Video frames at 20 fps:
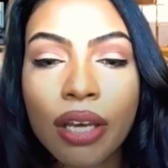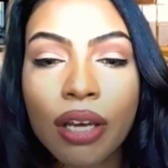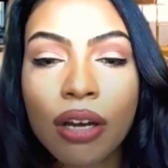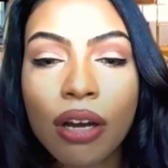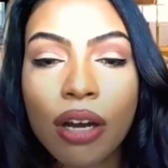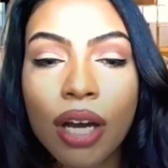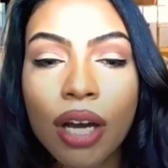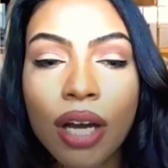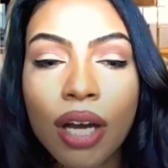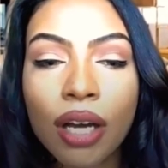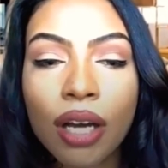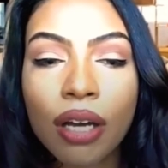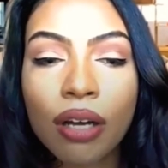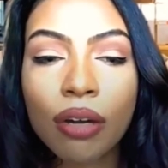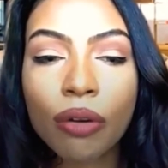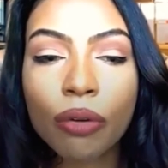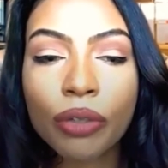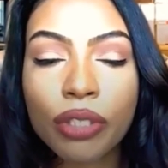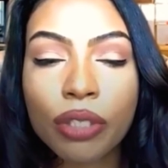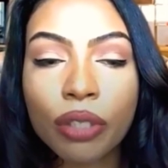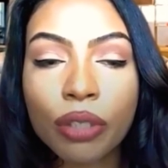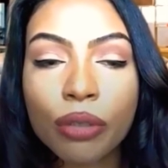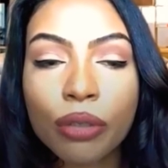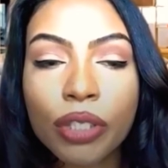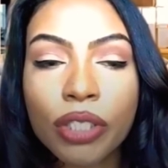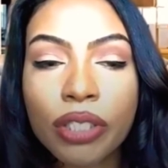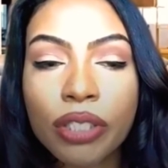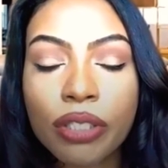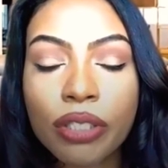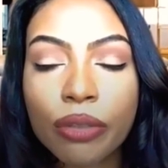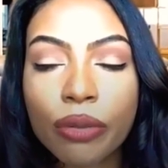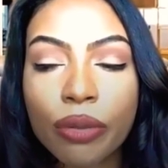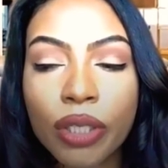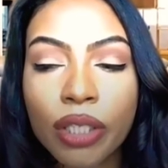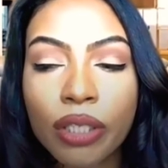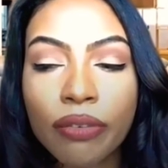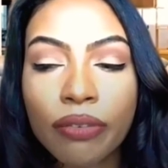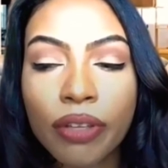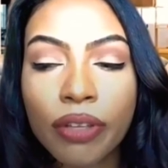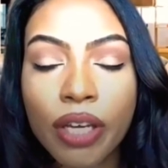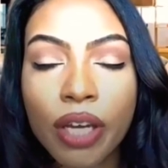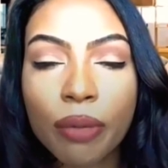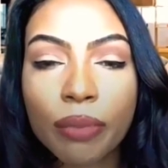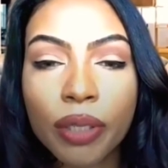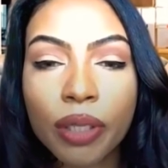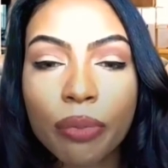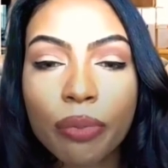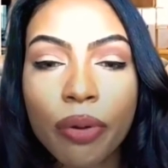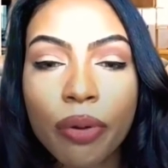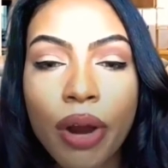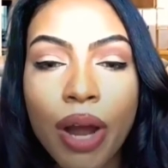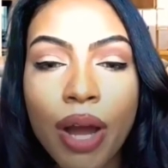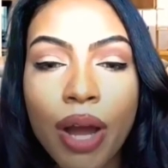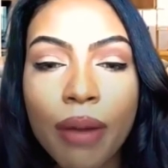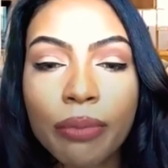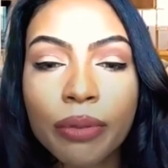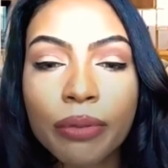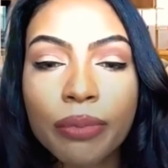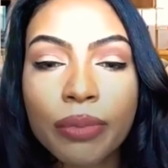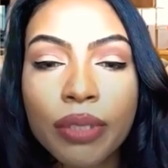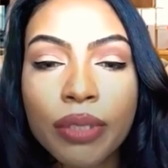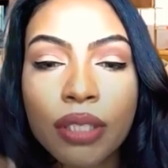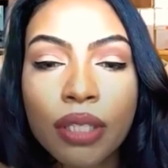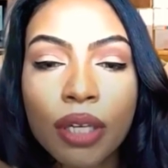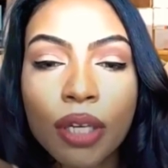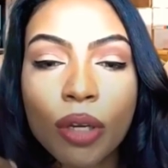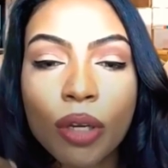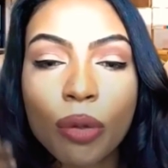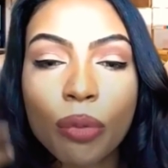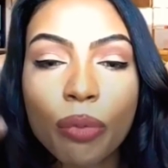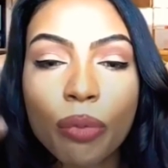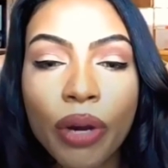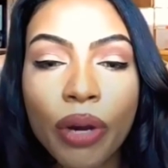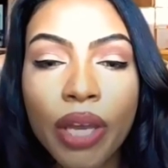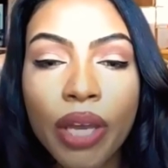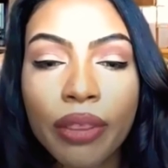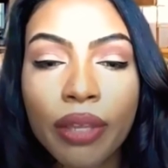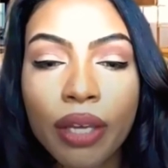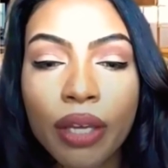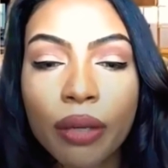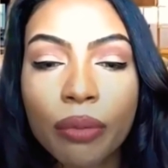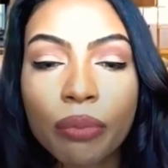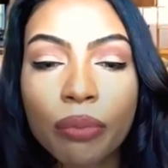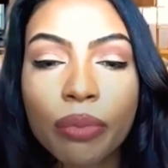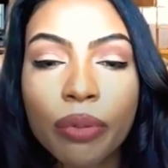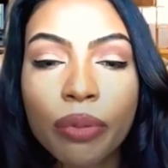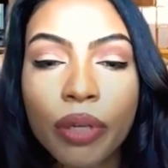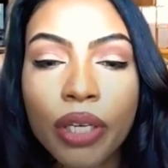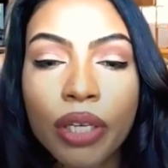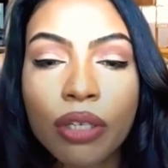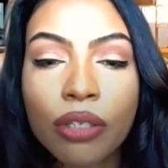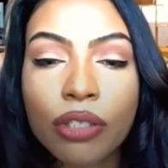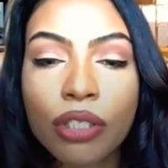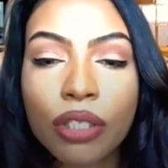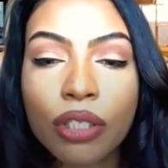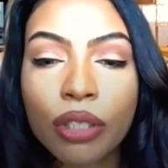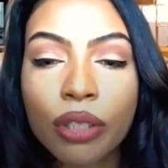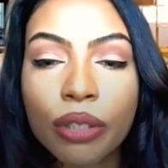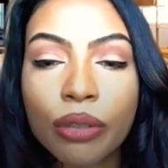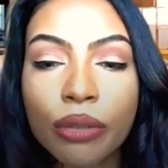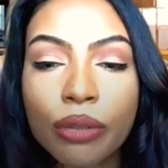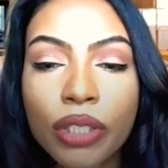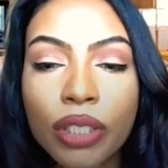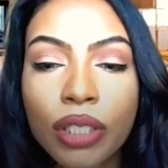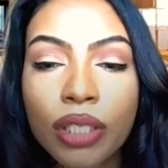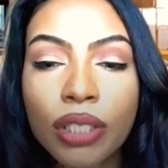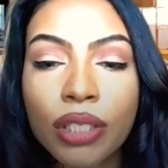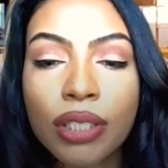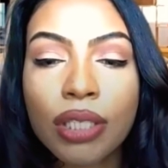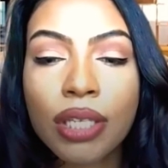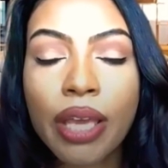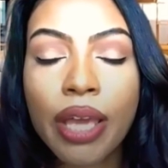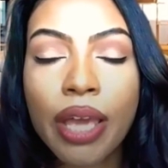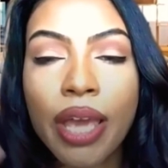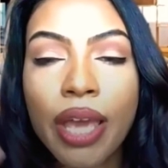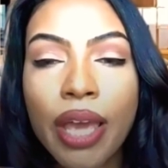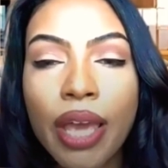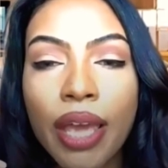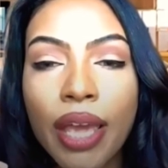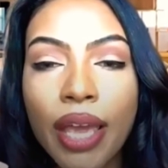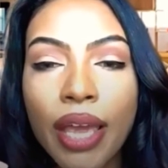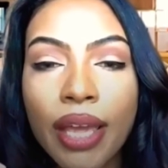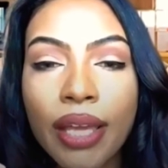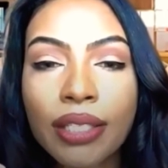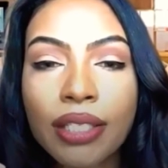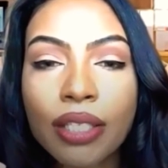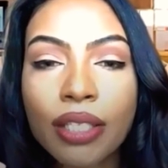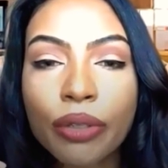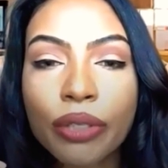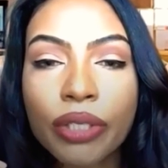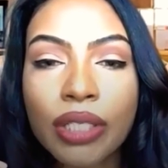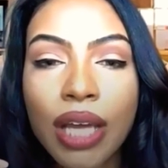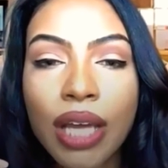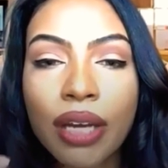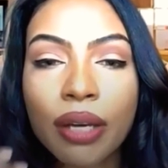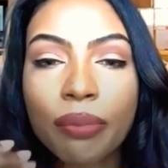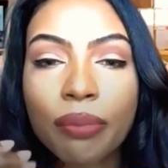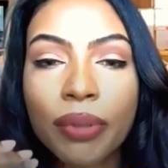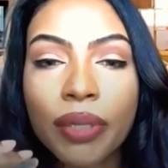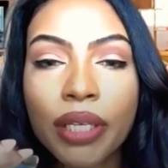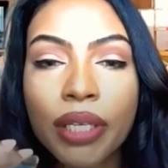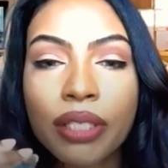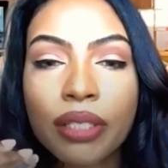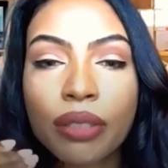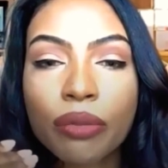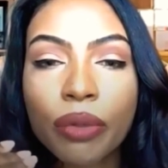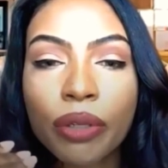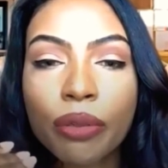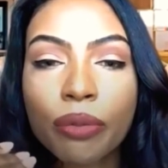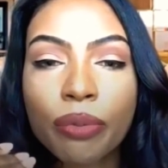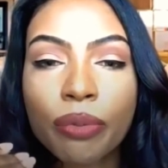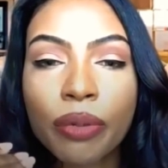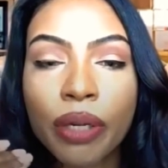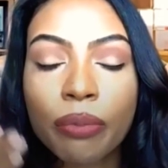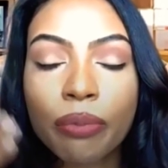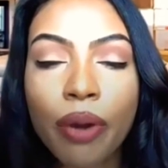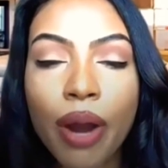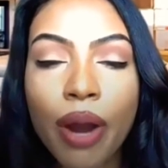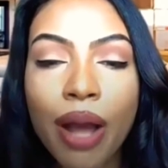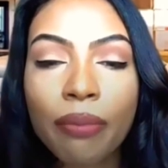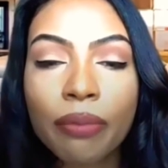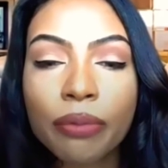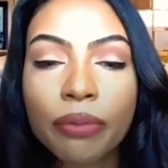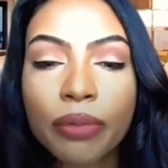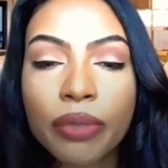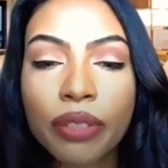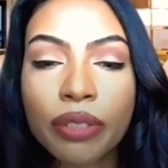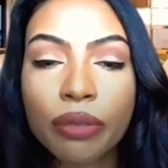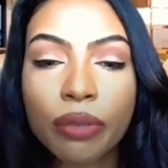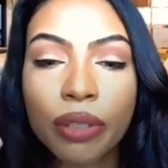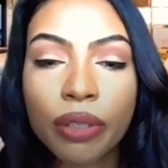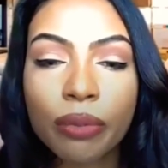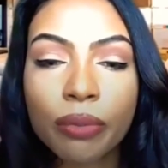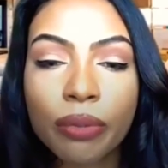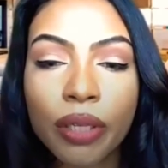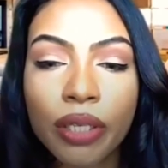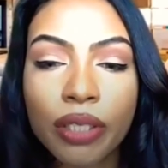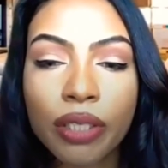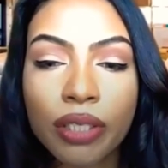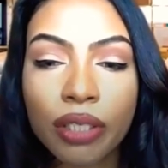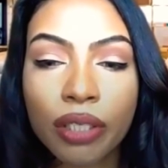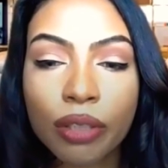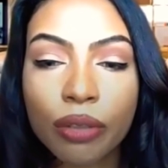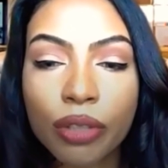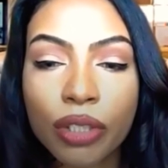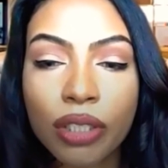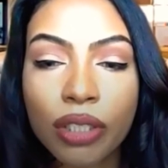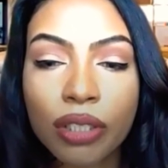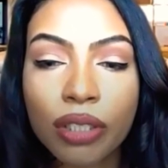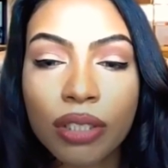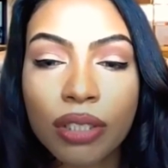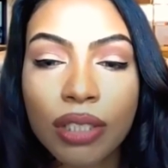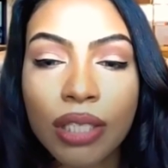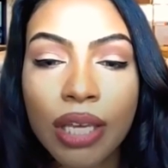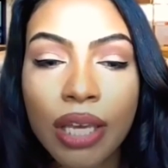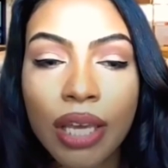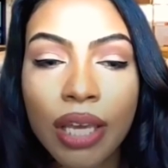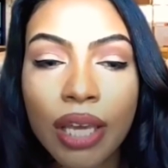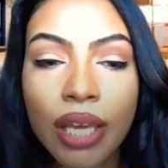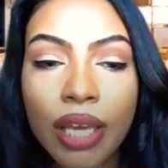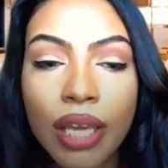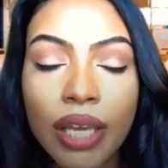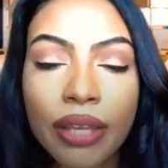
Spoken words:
or solutions to any of the company problems, bring them, bring your solutions. And so it's not a place where you bring problems, it's where you bring solutions. And